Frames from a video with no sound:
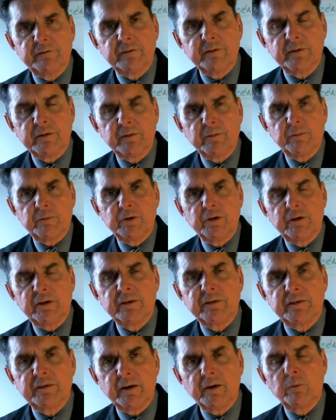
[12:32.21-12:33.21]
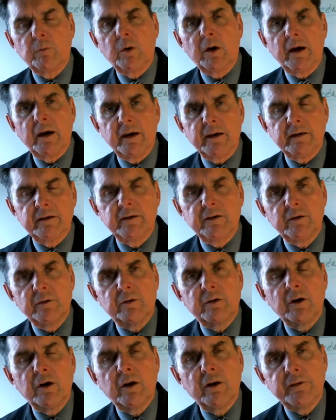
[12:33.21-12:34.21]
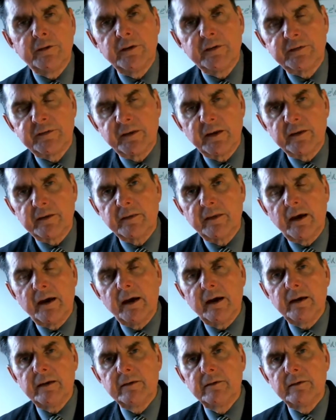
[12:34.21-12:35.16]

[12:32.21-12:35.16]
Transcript: You could see why you called this thing that,